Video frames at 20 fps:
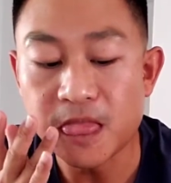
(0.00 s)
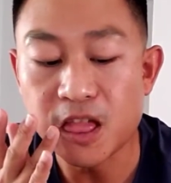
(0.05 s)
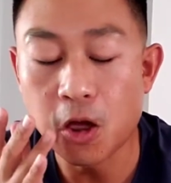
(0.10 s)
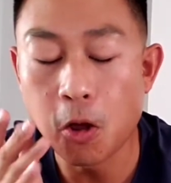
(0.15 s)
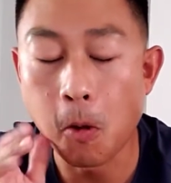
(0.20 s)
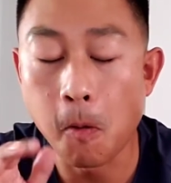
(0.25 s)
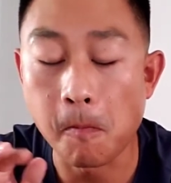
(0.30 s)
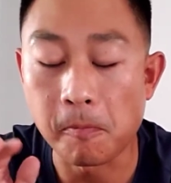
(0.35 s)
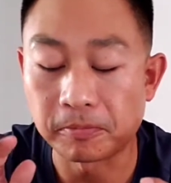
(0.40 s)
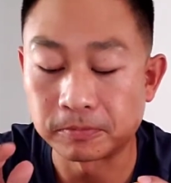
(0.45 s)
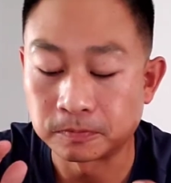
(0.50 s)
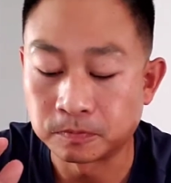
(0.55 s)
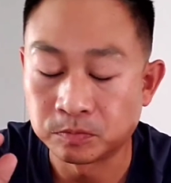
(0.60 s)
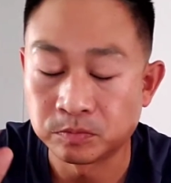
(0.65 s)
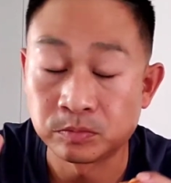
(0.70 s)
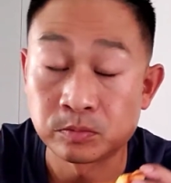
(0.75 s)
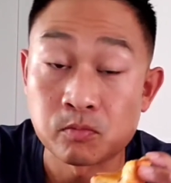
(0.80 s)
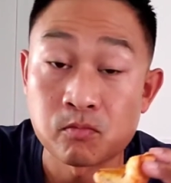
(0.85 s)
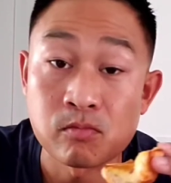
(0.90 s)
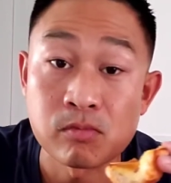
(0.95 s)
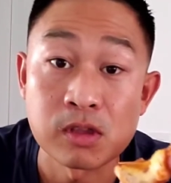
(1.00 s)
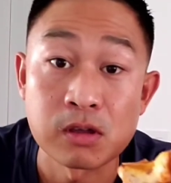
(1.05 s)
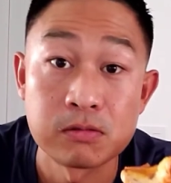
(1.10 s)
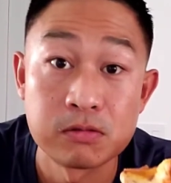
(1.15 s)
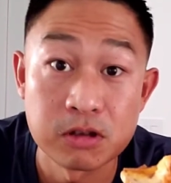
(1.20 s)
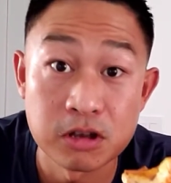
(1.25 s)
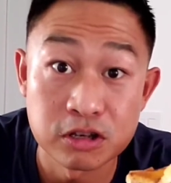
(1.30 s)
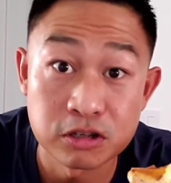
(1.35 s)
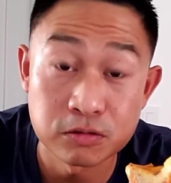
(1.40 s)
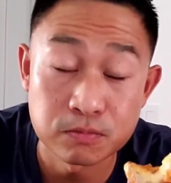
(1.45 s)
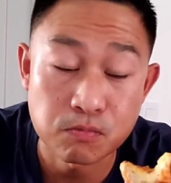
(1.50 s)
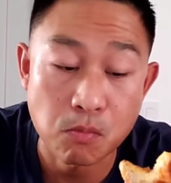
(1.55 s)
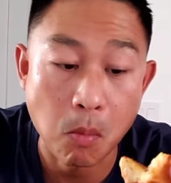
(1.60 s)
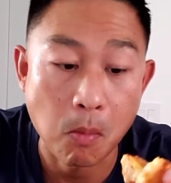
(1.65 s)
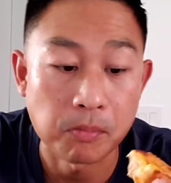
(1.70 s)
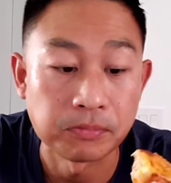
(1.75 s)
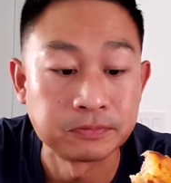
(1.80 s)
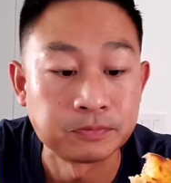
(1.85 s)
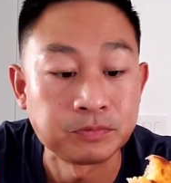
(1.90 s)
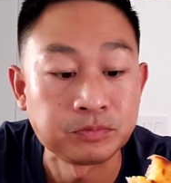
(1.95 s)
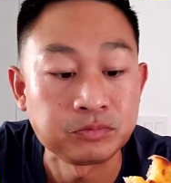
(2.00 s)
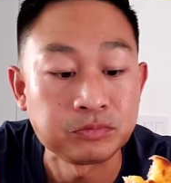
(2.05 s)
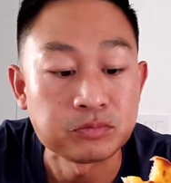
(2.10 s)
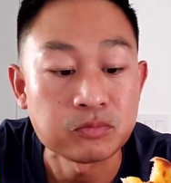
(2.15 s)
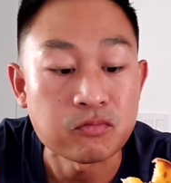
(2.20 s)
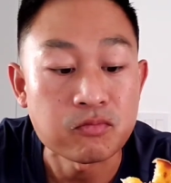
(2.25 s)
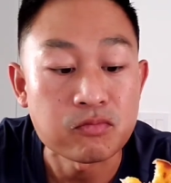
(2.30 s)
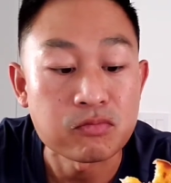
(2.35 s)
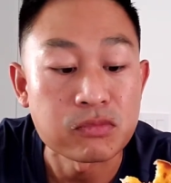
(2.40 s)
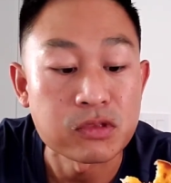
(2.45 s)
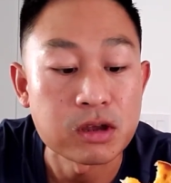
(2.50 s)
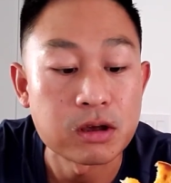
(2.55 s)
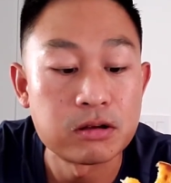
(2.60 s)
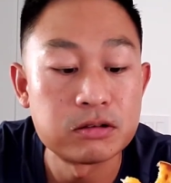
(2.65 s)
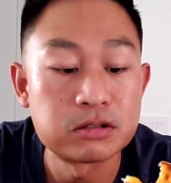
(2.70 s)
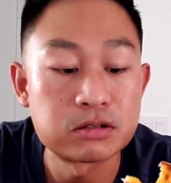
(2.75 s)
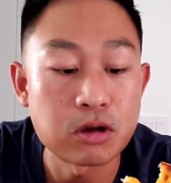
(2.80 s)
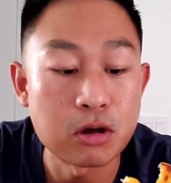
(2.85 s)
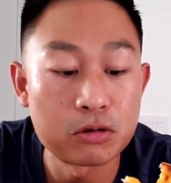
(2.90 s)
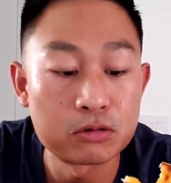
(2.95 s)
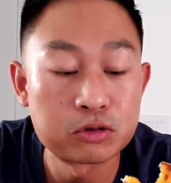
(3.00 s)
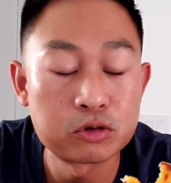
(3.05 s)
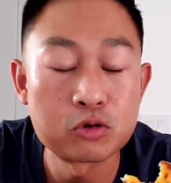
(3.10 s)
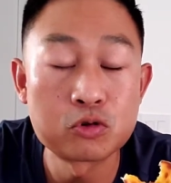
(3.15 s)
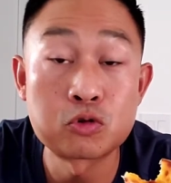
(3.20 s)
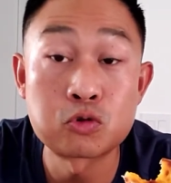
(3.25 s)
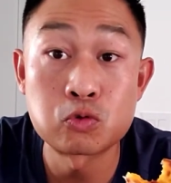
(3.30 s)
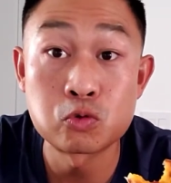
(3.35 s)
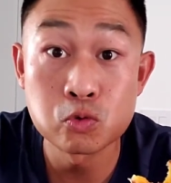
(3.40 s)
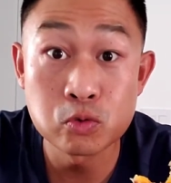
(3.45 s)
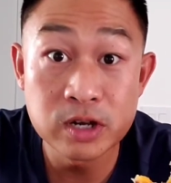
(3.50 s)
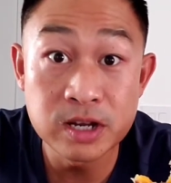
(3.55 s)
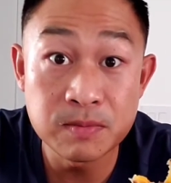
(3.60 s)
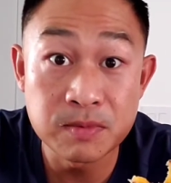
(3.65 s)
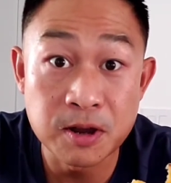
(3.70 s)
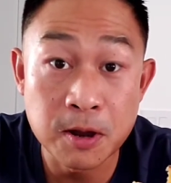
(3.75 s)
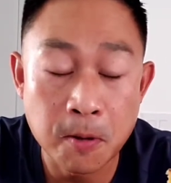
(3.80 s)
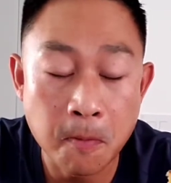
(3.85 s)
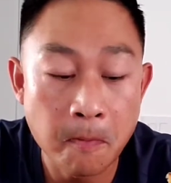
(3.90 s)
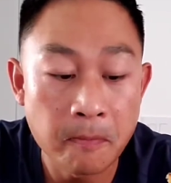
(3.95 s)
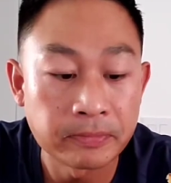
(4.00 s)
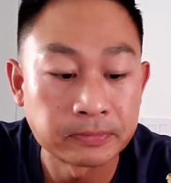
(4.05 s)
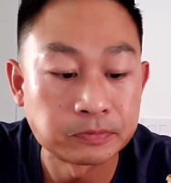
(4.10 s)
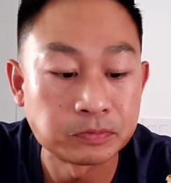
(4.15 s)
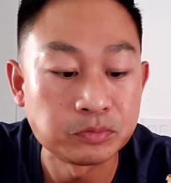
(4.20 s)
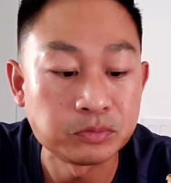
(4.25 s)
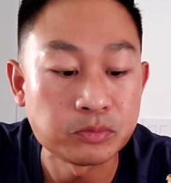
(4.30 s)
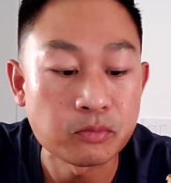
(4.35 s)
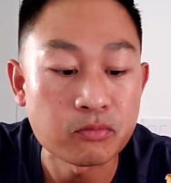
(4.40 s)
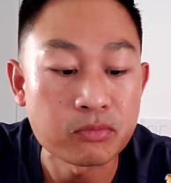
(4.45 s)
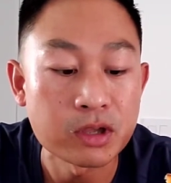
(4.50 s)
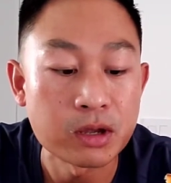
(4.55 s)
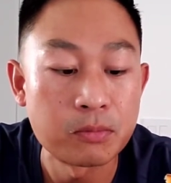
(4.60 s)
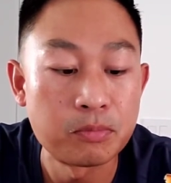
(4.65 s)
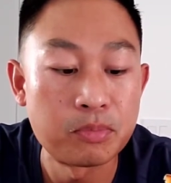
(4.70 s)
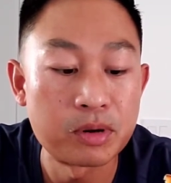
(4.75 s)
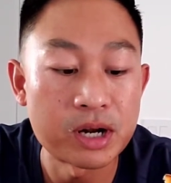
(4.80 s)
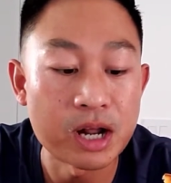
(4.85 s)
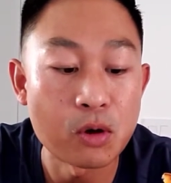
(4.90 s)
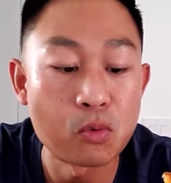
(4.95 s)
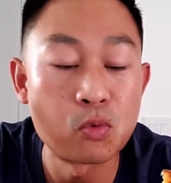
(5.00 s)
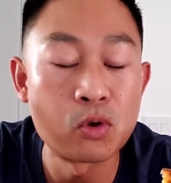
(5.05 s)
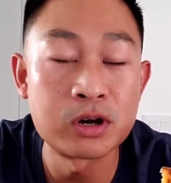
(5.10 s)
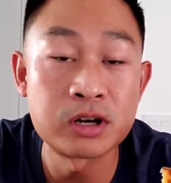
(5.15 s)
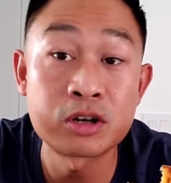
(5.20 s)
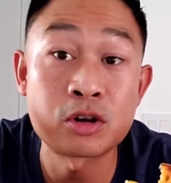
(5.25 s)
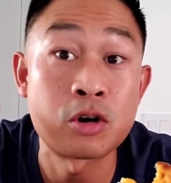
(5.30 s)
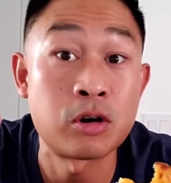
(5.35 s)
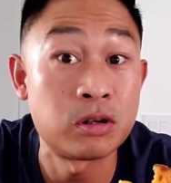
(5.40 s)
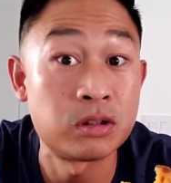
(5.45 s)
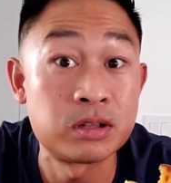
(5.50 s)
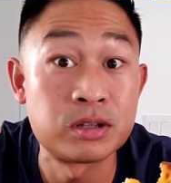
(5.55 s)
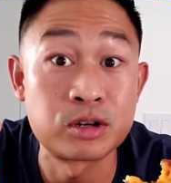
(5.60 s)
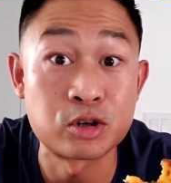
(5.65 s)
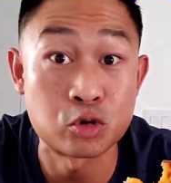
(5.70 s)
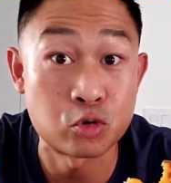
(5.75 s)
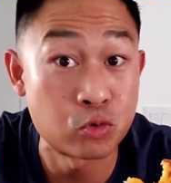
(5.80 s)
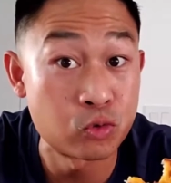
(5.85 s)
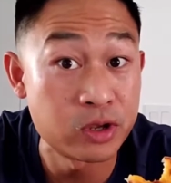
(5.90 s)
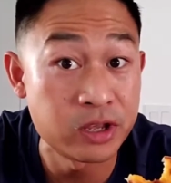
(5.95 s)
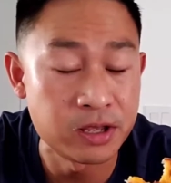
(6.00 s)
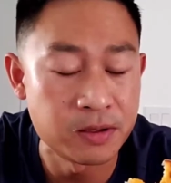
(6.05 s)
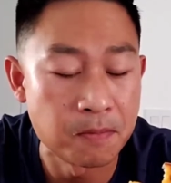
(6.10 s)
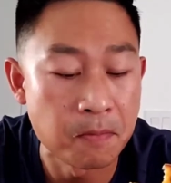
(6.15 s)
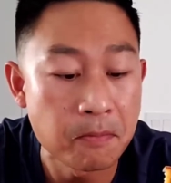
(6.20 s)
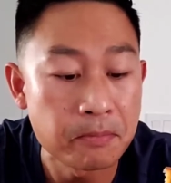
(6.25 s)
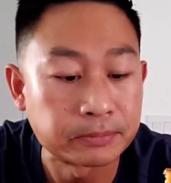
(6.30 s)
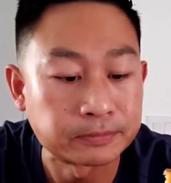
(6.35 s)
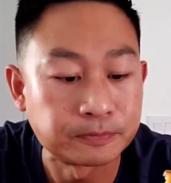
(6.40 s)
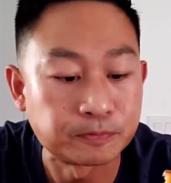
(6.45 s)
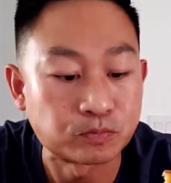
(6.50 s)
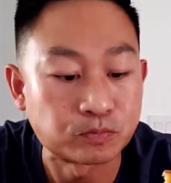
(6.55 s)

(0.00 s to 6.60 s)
oh, this is also creamy, but I wouldn't call it a cream